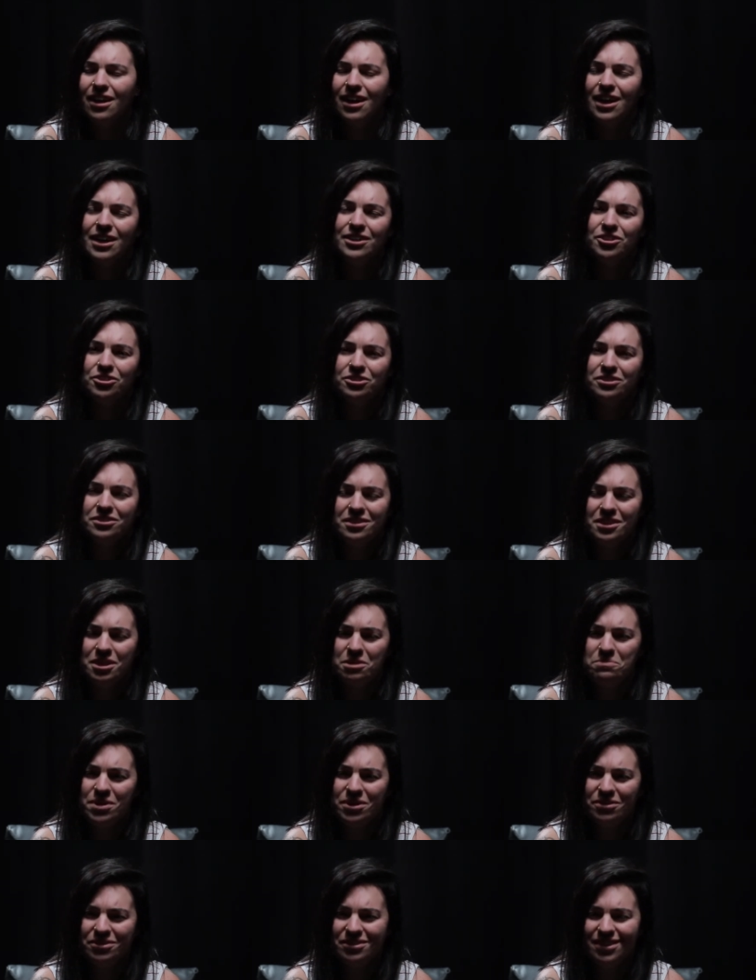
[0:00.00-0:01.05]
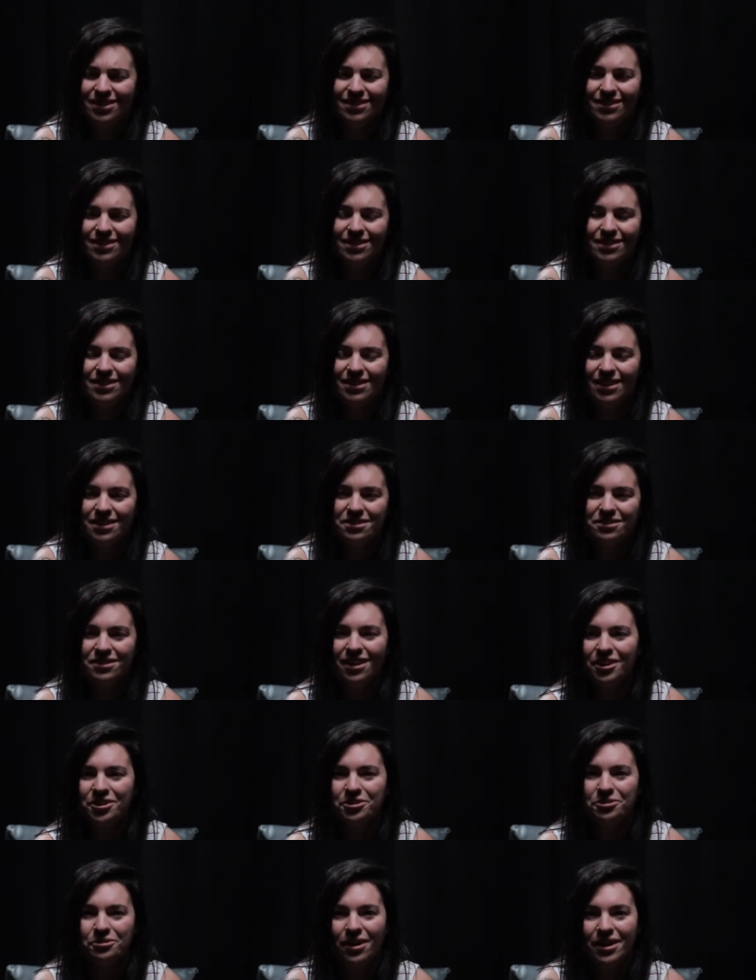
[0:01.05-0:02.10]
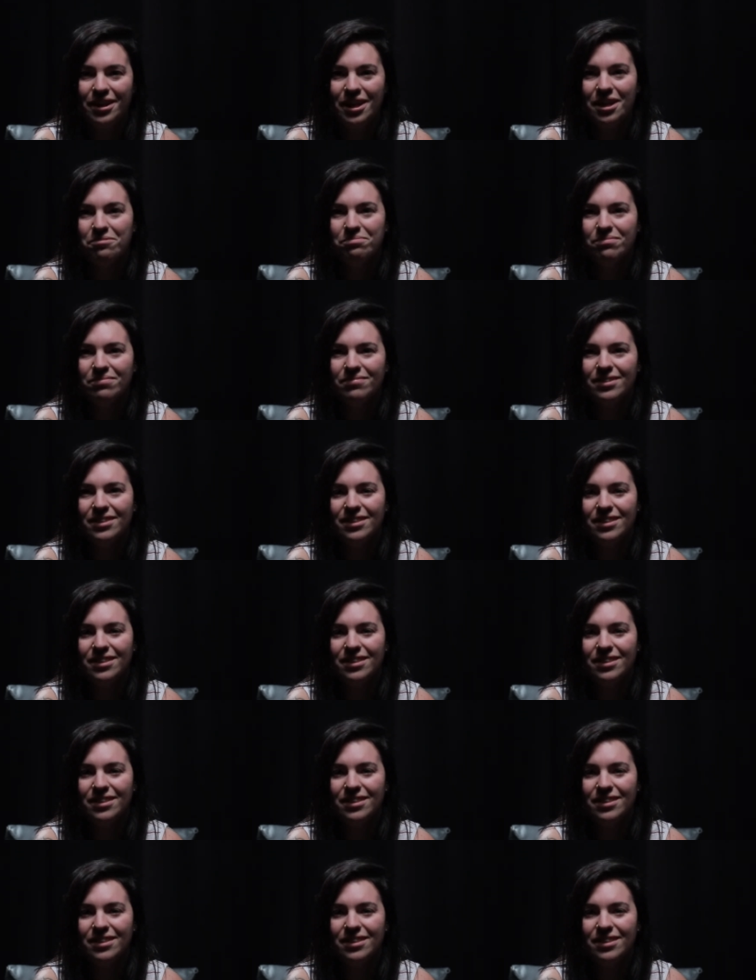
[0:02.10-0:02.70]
I looked to them and I was like, that's not who I am.